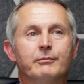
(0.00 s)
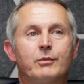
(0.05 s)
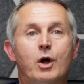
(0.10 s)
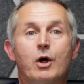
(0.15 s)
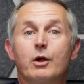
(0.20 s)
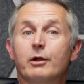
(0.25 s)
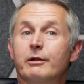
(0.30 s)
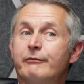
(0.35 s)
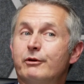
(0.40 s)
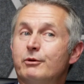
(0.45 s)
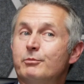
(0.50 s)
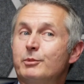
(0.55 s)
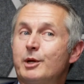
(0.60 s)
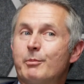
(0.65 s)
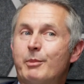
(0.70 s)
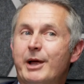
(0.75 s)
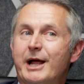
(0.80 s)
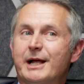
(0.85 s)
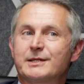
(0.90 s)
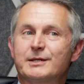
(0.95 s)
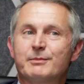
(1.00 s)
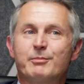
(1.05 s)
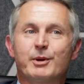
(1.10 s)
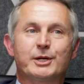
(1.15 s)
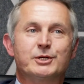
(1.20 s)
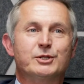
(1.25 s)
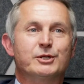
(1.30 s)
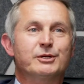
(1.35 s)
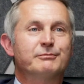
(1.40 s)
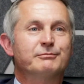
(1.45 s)
all of whom can pass a
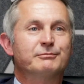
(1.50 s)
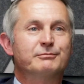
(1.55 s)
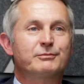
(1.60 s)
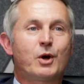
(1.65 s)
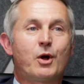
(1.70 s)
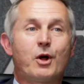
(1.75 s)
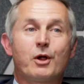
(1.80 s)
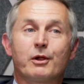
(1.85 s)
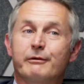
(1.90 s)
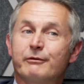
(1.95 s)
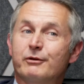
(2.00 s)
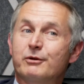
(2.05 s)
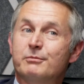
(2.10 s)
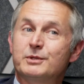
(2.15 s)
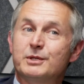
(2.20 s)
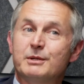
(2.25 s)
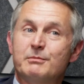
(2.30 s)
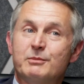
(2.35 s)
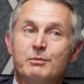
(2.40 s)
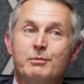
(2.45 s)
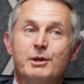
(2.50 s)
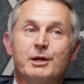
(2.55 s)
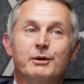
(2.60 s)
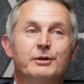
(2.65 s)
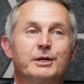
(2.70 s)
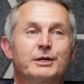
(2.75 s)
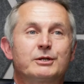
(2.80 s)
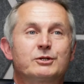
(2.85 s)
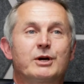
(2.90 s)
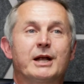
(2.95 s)
budget, all of whom seem to be able
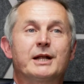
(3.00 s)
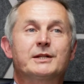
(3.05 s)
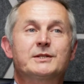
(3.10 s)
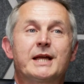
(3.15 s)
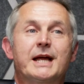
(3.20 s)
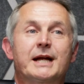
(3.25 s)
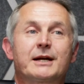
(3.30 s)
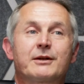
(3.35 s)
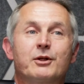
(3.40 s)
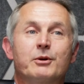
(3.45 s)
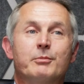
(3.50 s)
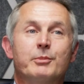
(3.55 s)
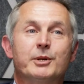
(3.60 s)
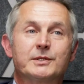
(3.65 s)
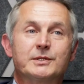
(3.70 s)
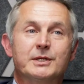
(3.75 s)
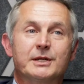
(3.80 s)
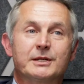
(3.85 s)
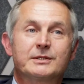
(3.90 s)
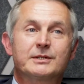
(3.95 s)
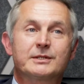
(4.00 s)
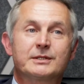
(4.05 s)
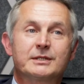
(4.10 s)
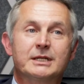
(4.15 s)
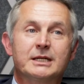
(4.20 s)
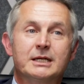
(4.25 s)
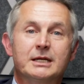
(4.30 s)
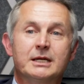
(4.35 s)
to transact their business,